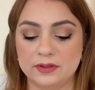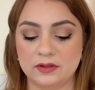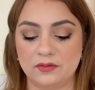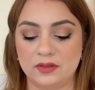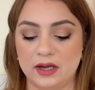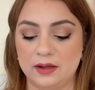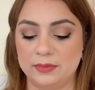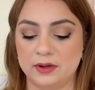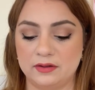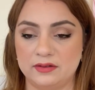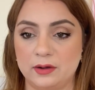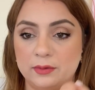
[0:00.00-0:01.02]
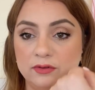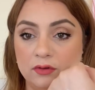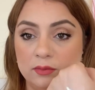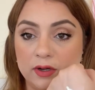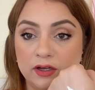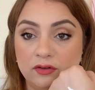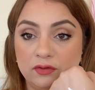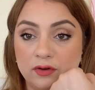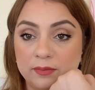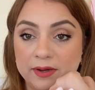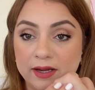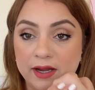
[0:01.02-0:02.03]
bit of that because that was too much
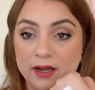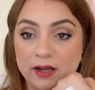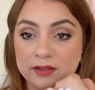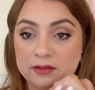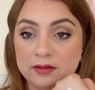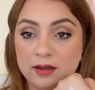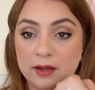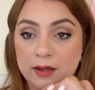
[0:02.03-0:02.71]
for my hand.